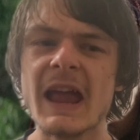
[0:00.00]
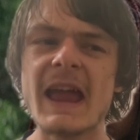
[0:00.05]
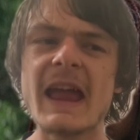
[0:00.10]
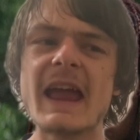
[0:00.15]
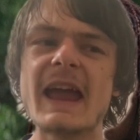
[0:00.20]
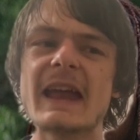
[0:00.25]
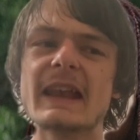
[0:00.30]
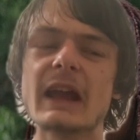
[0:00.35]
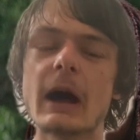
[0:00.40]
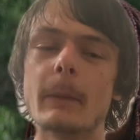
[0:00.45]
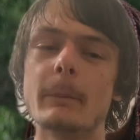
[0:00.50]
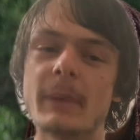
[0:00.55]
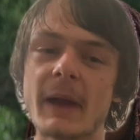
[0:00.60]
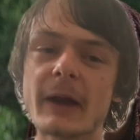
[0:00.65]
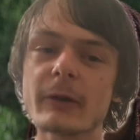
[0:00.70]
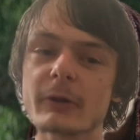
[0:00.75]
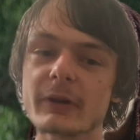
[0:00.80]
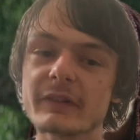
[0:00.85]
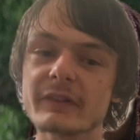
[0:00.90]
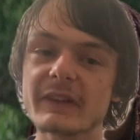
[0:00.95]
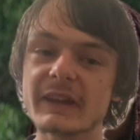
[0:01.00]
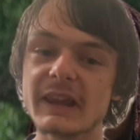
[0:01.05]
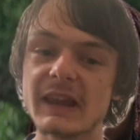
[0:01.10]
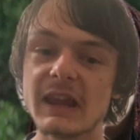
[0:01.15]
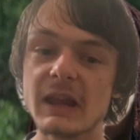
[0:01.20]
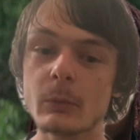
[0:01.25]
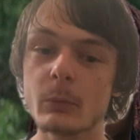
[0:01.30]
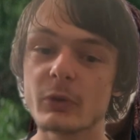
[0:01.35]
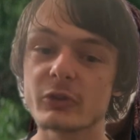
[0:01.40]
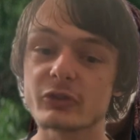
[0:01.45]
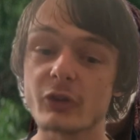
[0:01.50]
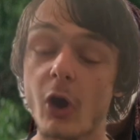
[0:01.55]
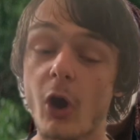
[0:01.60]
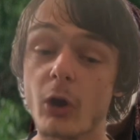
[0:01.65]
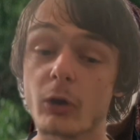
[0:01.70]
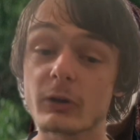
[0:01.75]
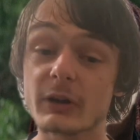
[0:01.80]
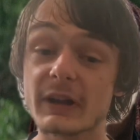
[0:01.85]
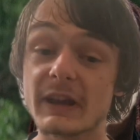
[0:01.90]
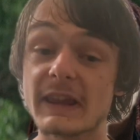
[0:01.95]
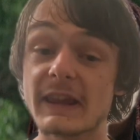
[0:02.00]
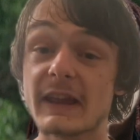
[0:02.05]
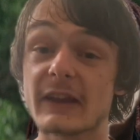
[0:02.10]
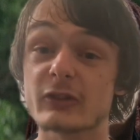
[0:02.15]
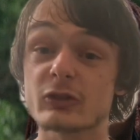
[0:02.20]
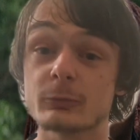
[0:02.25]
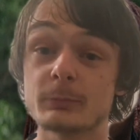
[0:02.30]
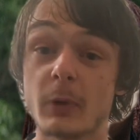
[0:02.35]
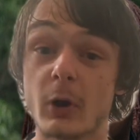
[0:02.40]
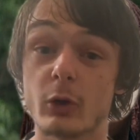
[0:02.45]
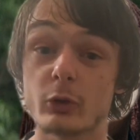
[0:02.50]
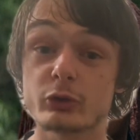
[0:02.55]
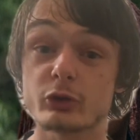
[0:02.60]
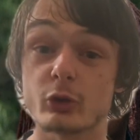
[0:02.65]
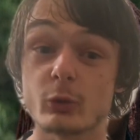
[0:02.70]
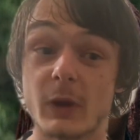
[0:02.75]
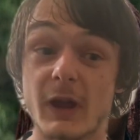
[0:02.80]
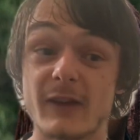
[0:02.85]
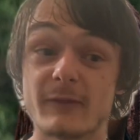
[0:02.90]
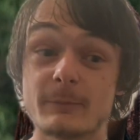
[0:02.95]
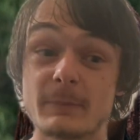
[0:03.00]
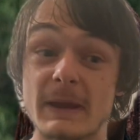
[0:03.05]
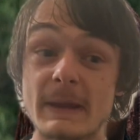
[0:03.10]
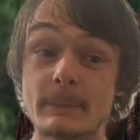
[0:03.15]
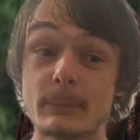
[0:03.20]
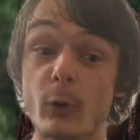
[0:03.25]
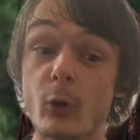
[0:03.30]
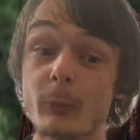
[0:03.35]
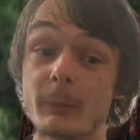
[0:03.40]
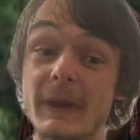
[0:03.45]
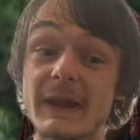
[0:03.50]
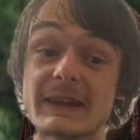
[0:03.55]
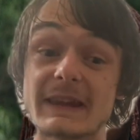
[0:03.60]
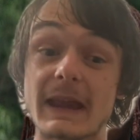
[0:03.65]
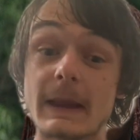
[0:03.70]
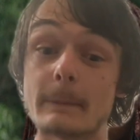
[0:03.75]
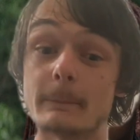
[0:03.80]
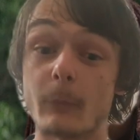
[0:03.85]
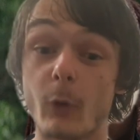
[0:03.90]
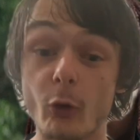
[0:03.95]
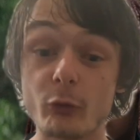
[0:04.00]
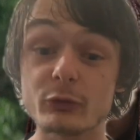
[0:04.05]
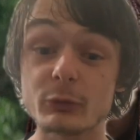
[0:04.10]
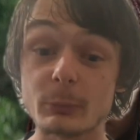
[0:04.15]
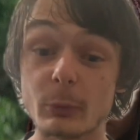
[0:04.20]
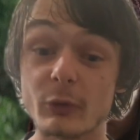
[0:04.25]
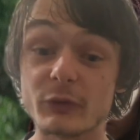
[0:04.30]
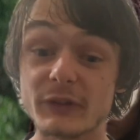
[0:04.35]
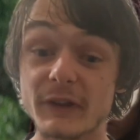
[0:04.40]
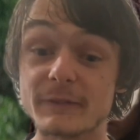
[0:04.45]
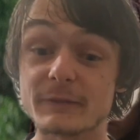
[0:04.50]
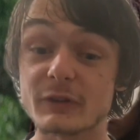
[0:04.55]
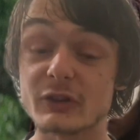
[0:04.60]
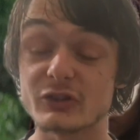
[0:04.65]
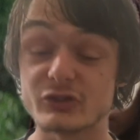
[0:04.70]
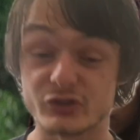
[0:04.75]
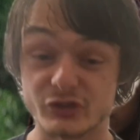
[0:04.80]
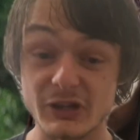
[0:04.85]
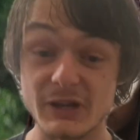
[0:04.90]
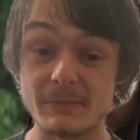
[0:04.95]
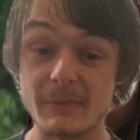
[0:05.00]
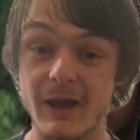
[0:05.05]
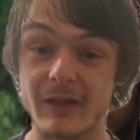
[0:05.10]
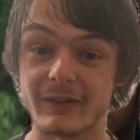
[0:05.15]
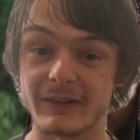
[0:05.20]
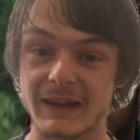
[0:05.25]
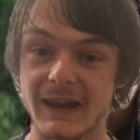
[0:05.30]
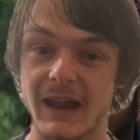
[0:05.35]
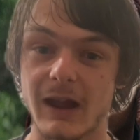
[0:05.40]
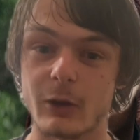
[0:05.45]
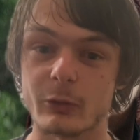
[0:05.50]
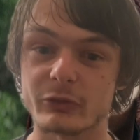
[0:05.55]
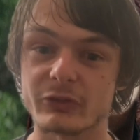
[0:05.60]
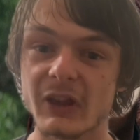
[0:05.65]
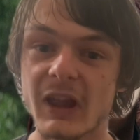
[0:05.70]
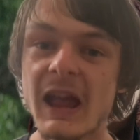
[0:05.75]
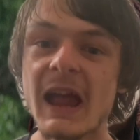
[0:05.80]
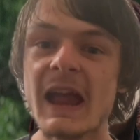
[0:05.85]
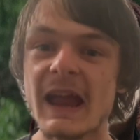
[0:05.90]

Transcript: and apparently it was already exposed to have people making multiple different Gmail accounts